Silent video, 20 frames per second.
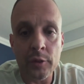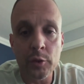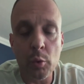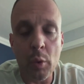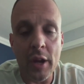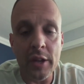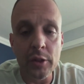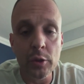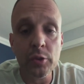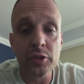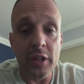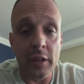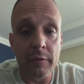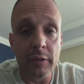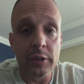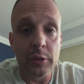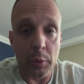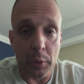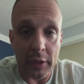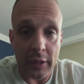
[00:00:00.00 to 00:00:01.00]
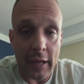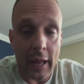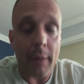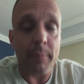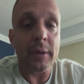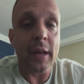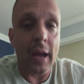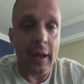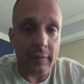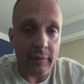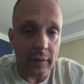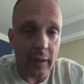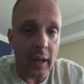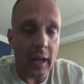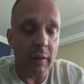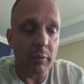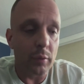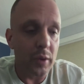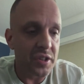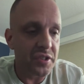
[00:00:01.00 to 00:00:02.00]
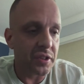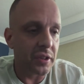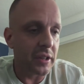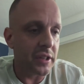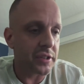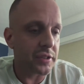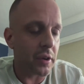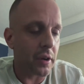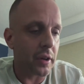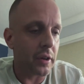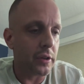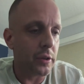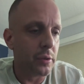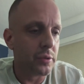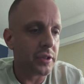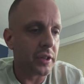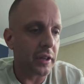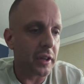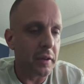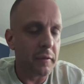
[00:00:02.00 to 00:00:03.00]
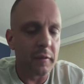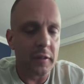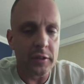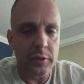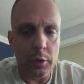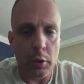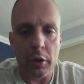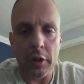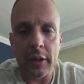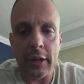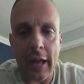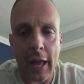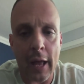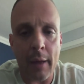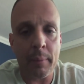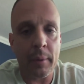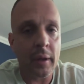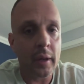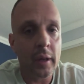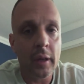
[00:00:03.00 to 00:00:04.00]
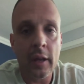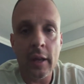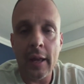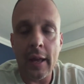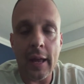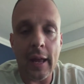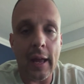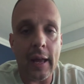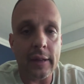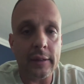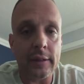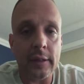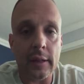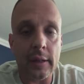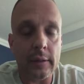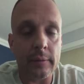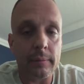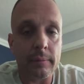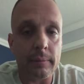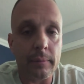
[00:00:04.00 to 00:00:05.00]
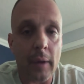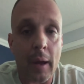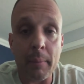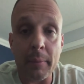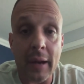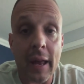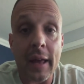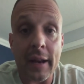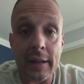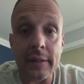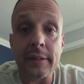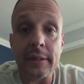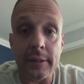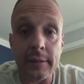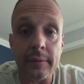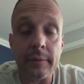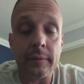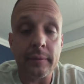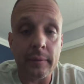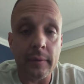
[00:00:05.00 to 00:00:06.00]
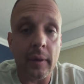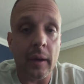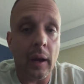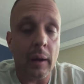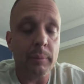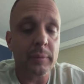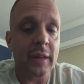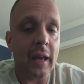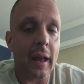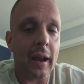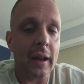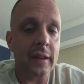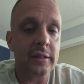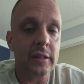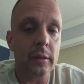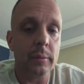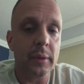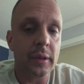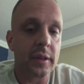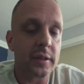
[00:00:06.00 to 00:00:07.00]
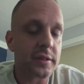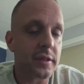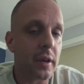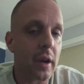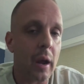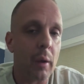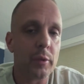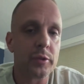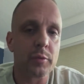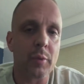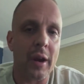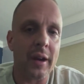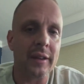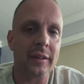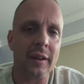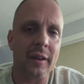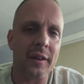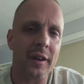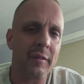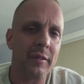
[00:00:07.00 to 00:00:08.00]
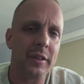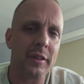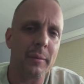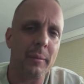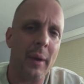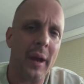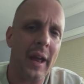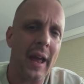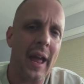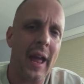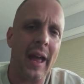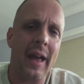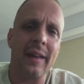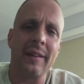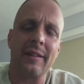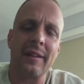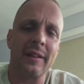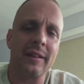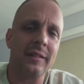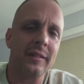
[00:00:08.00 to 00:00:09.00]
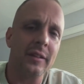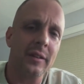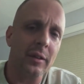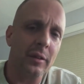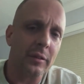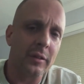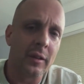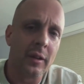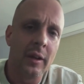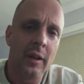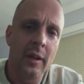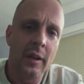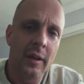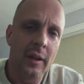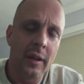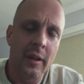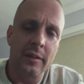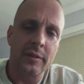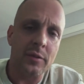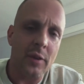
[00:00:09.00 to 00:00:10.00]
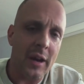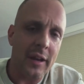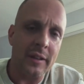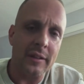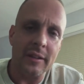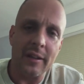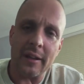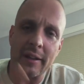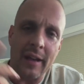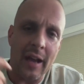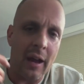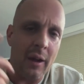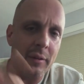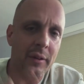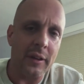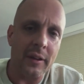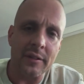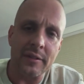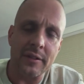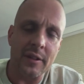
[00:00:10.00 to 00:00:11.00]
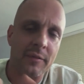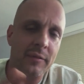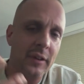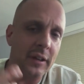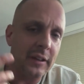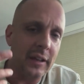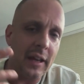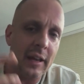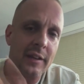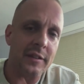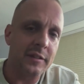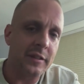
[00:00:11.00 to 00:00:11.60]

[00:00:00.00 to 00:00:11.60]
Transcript: Do I use Inventory Lab? Yeah, I recently started using Inventory Lab, and I'm glad I did. I'm glad I did because I was writing down everything by hand, and tracking the accounting and stuff like that.